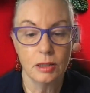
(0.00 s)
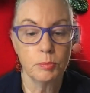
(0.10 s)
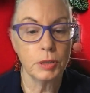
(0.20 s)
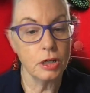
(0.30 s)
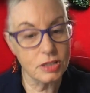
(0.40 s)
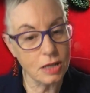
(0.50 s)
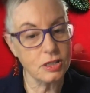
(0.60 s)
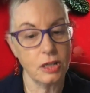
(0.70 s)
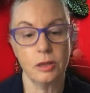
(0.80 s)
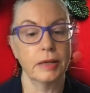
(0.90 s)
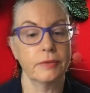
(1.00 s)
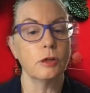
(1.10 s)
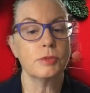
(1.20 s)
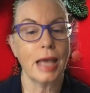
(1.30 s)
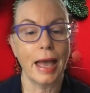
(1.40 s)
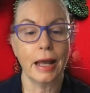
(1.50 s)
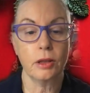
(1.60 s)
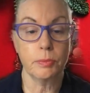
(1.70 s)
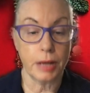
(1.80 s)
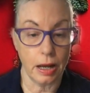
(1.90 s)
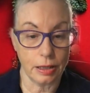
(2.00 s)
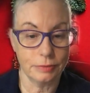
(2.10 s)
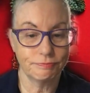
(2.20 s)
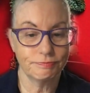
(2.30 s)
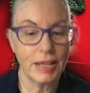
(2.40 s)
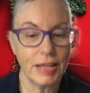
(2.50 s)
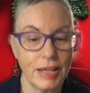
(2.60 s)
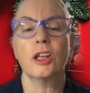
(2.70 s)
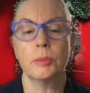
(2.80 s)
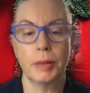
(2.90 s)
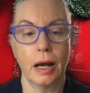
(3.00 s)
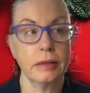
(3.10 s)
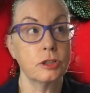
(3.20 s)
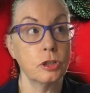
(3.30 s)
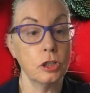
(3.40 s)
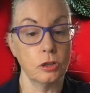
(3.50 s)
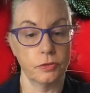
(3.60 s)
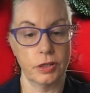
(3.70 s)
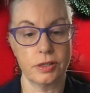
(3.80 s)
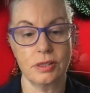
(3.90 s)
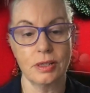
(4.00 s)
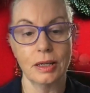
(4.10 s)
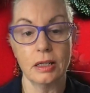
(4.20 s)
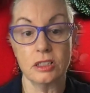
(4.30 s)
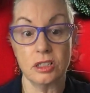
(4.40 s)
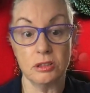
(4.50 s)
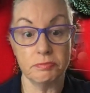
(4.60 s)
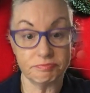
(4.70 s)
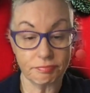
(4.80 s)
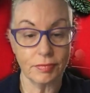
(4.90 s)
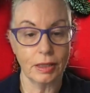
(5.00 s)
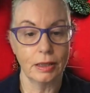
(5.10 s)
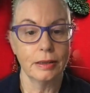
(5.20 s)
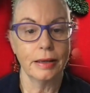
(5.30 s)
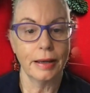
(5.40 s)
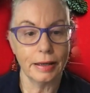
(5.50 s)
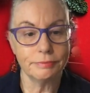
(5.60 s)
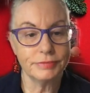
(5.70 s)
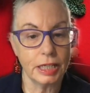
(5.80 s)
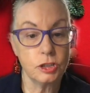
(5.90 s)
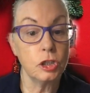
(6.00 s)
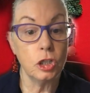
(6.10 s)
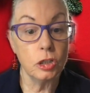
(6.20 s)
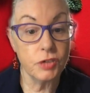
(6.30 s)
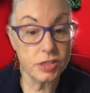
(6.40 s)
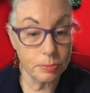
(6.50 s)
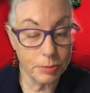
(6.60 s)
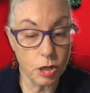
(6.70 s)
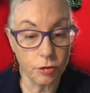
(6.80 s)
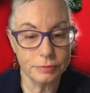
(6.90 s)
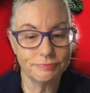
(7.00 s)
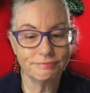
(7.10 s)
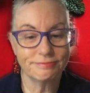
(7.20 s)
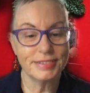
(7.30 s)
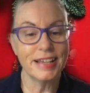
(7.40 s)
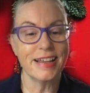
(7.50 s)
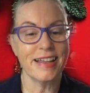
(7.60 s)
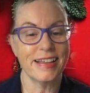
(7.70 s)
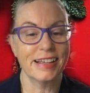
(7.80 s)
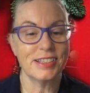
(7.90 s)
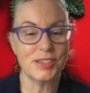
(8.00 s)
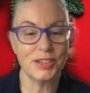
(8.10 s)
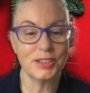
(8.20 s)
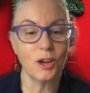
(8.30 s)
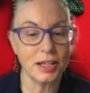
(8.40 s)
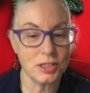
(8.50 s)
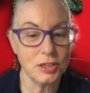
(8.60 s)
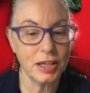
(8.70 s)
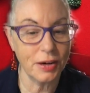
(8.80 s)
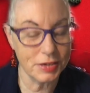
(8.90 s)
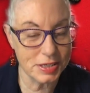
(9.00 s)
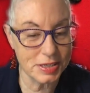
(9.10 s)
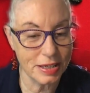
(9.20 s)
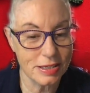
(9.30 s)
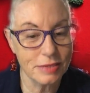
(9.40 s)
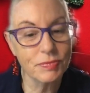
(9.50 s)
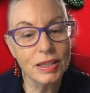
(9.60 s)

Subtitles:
blows those other platforms out of the park to the universe, to the universe and beyond, as a certain cartoon character says.